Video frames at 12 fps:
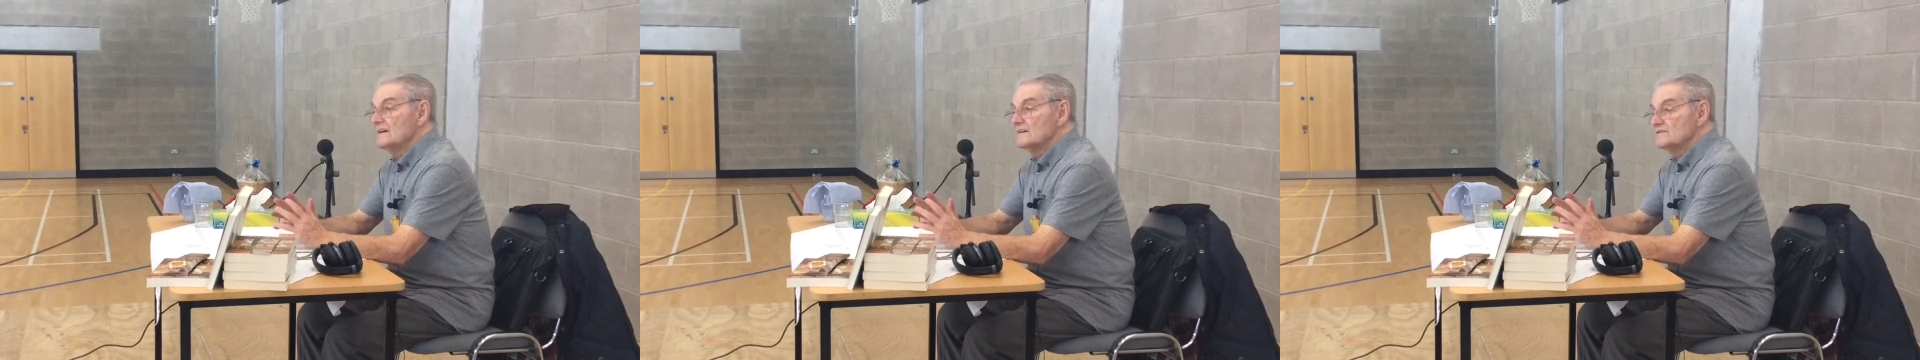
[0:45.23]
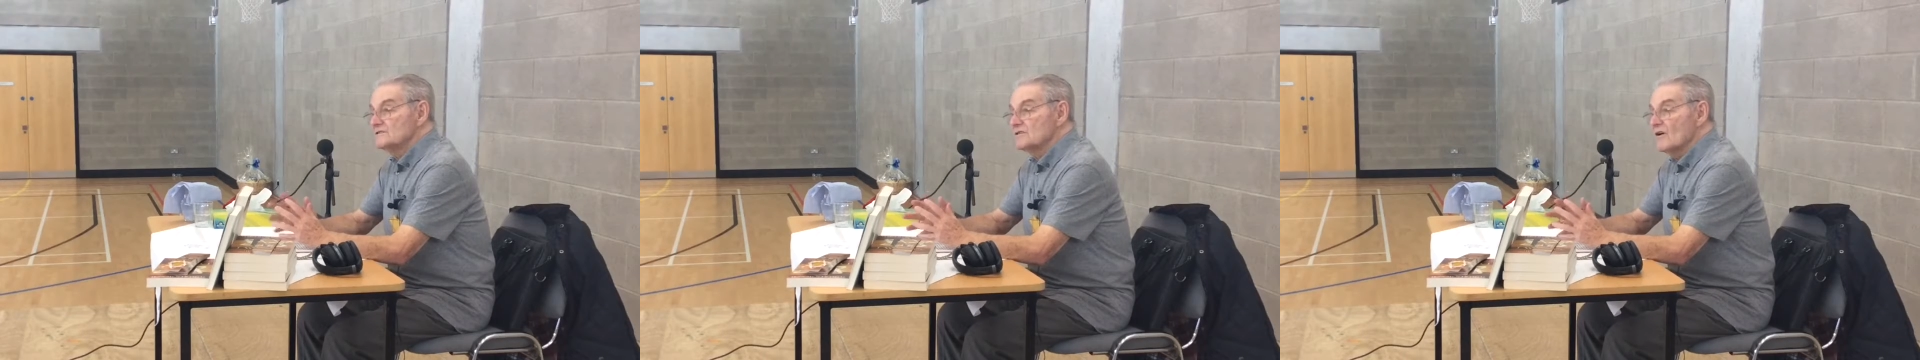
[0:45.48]

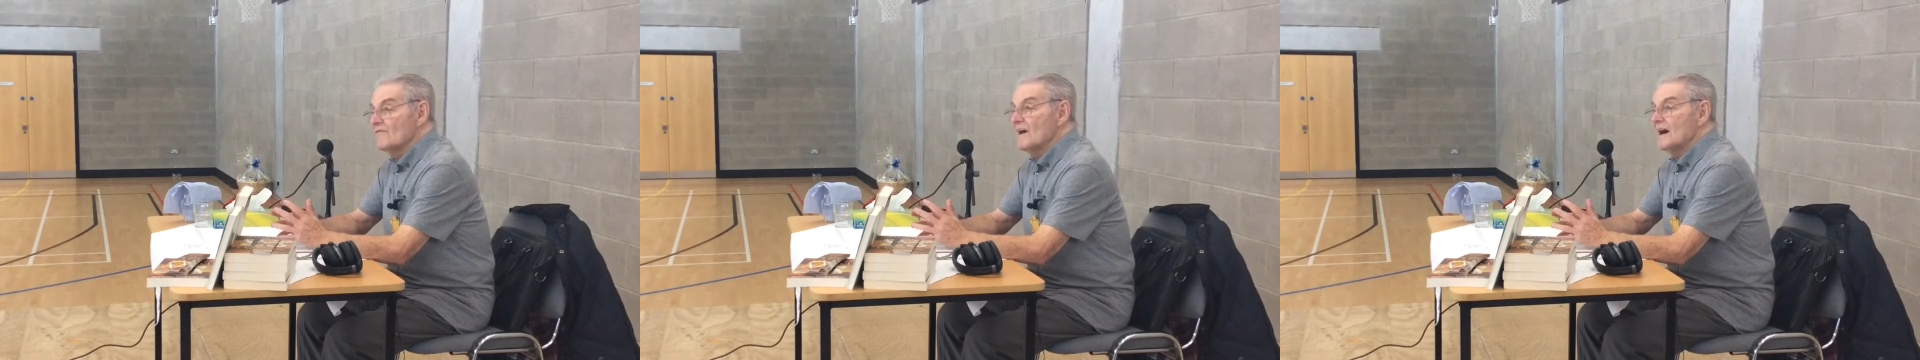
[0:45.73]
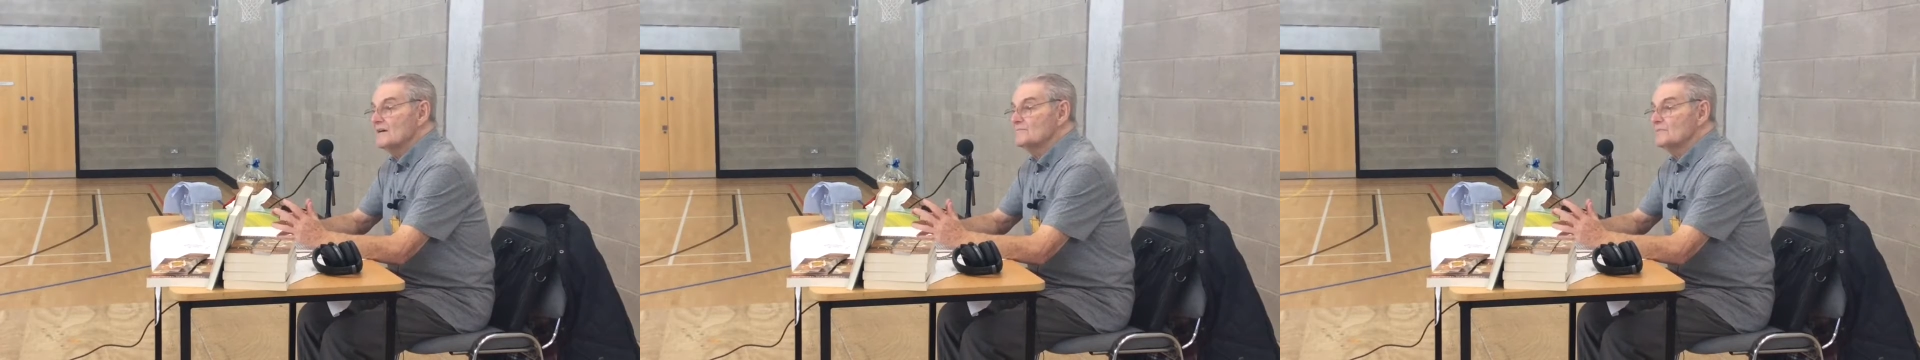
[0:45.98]

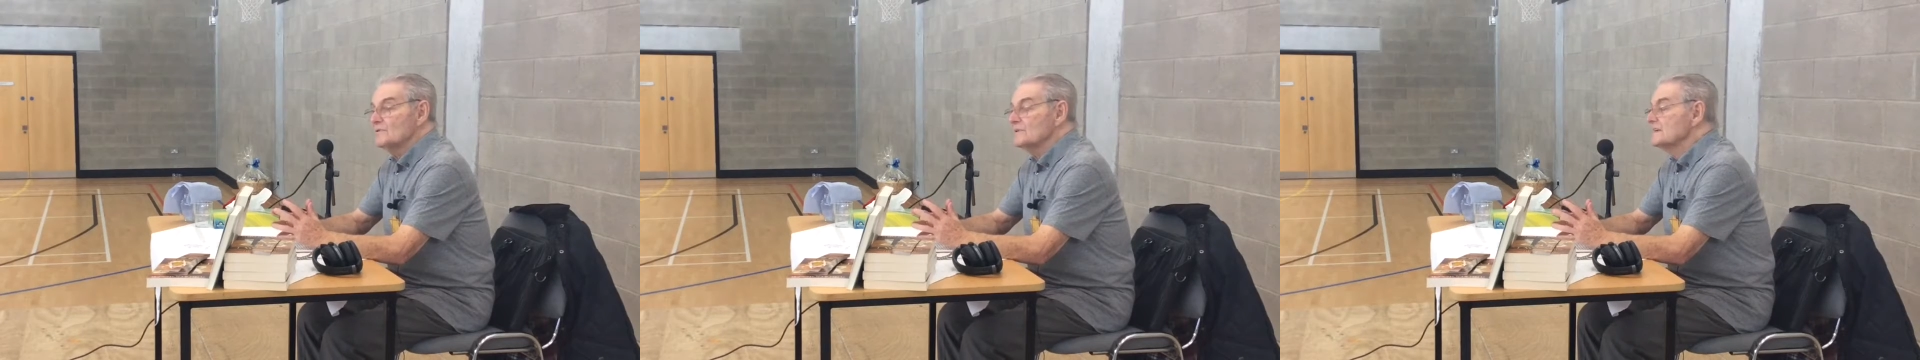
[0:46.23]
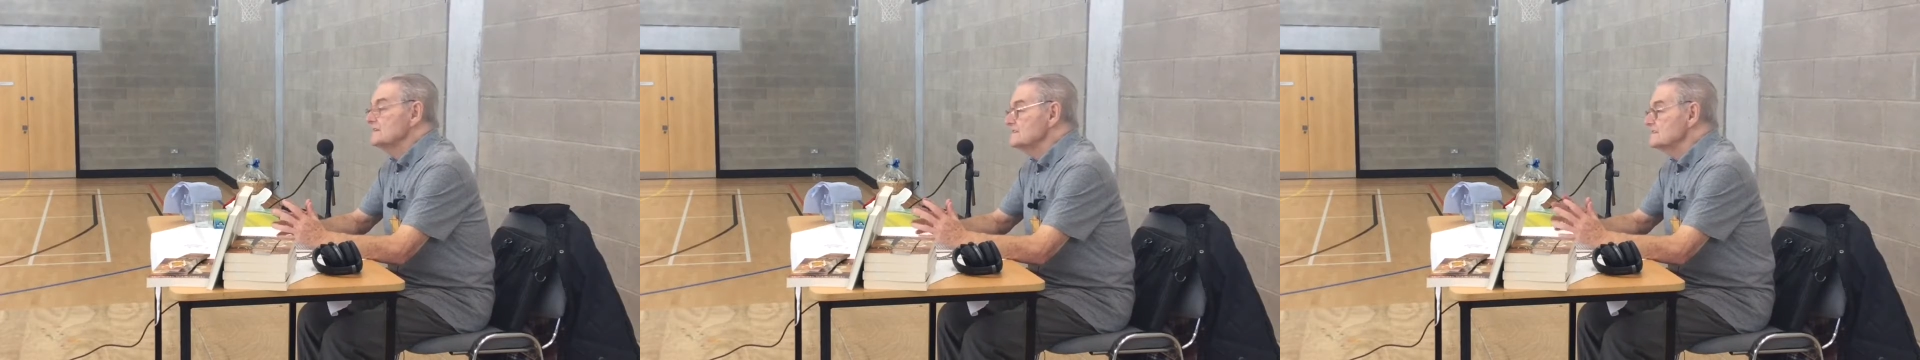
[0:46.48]
Slovak
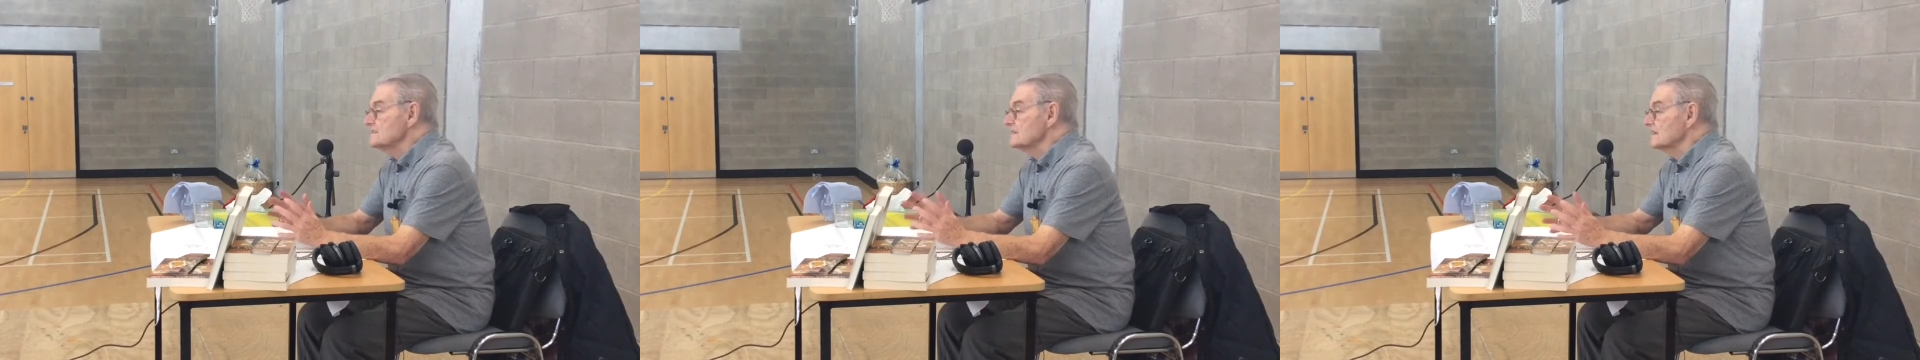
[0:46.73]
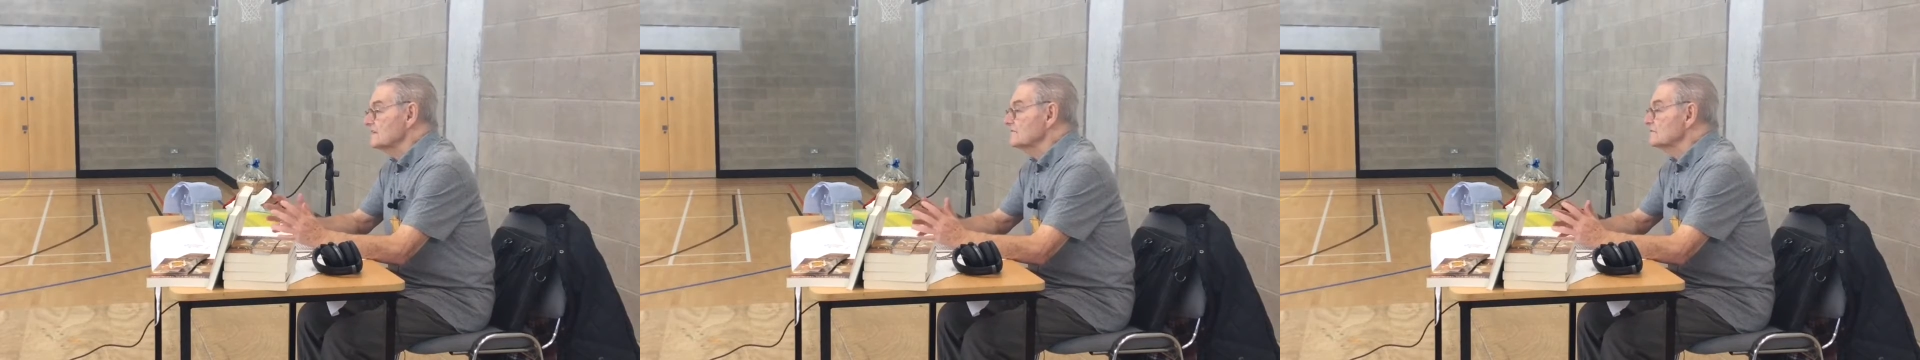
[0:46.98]
police
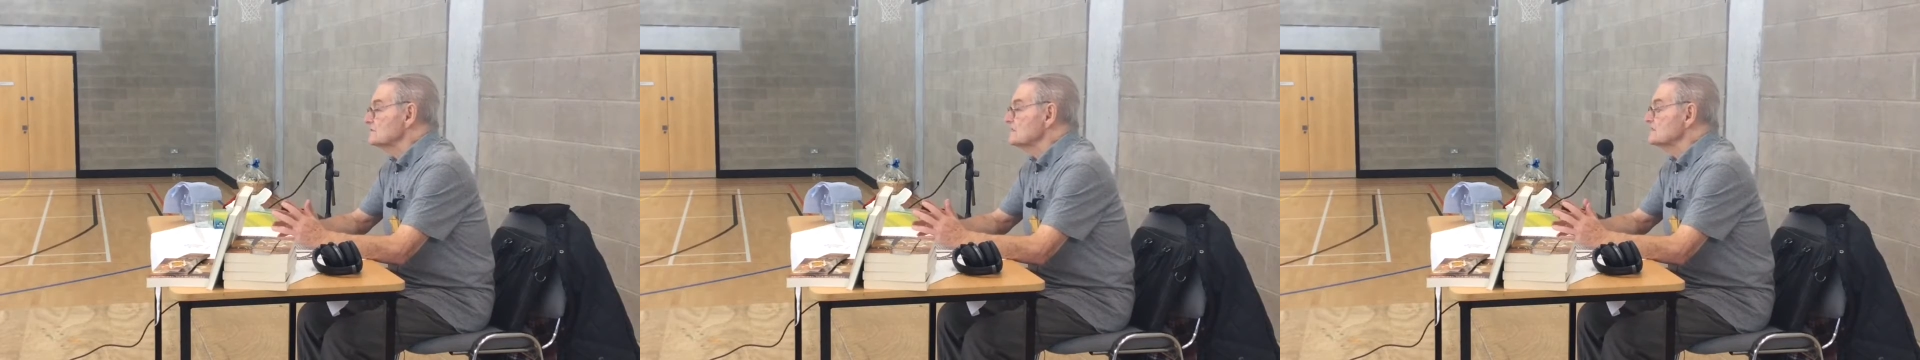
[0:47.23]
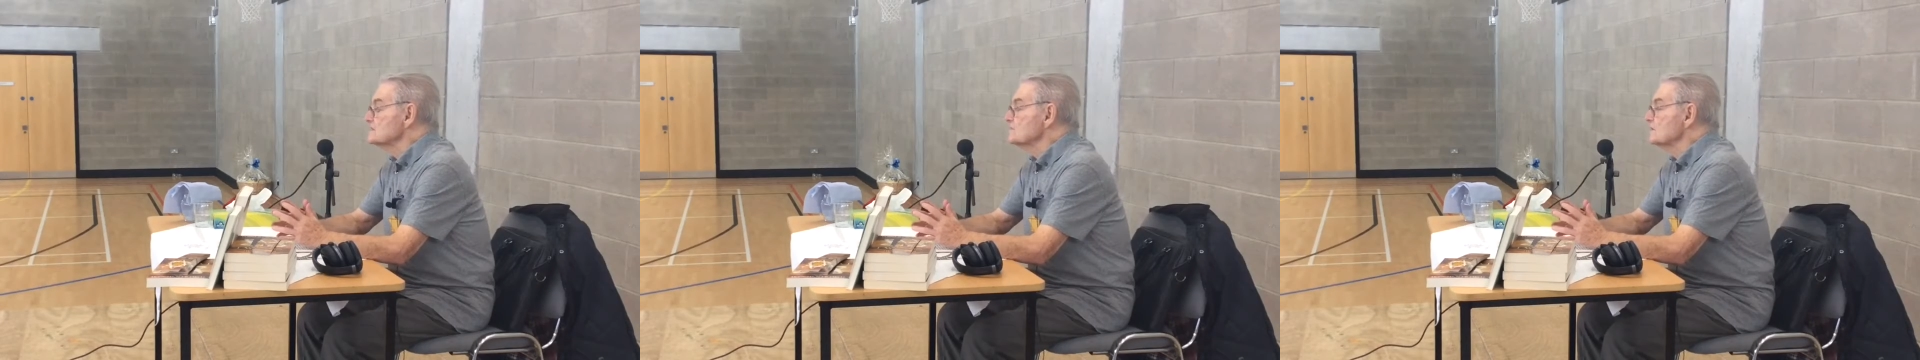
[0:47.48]
that was
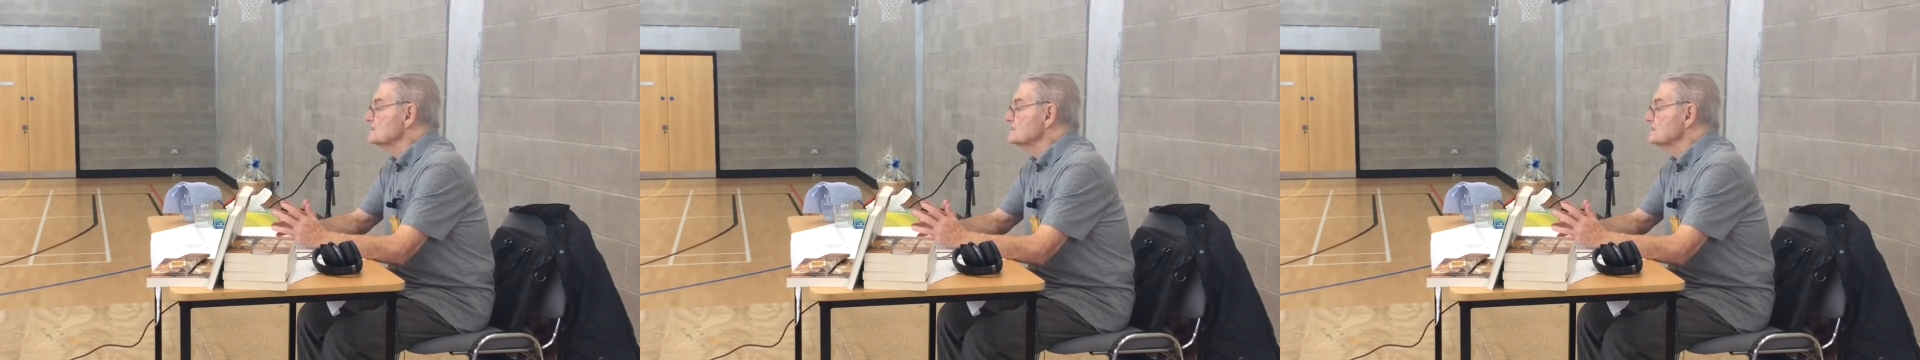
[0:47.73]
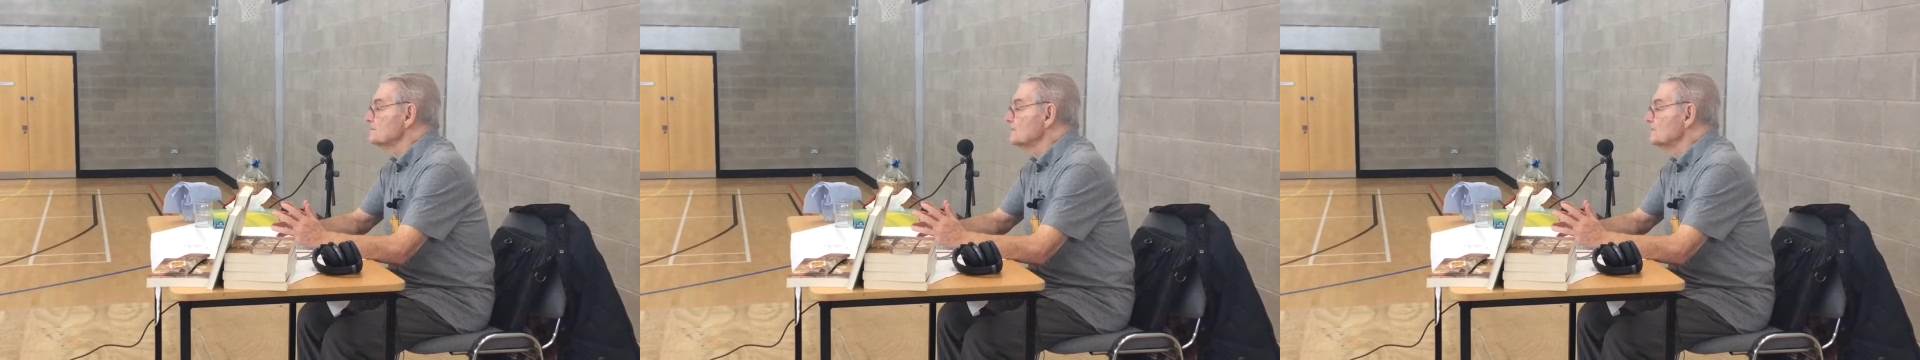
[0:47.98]

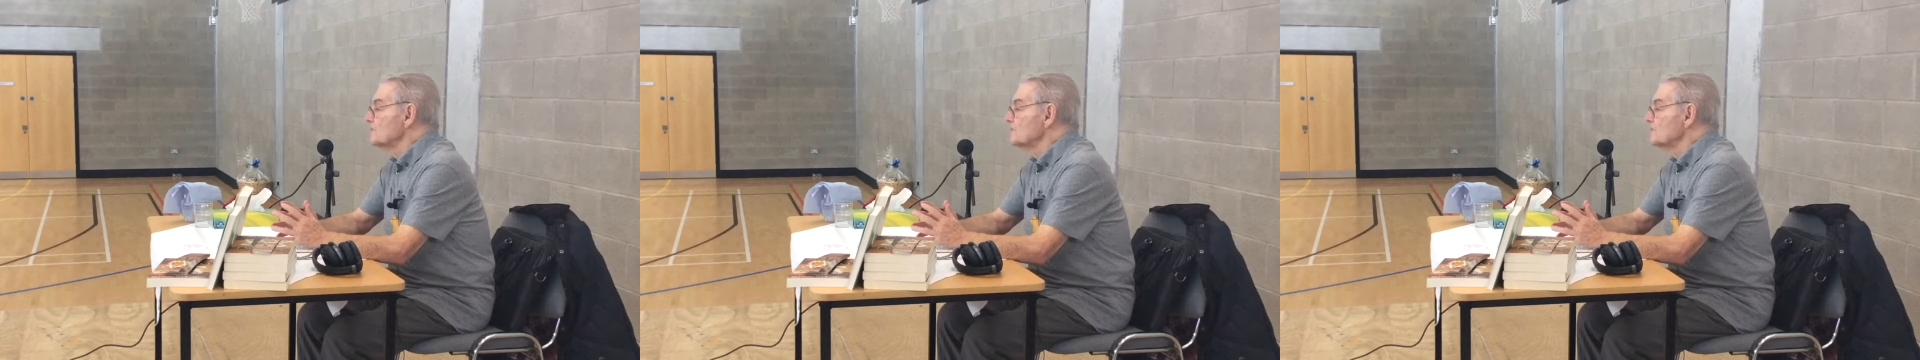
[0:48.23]
responsible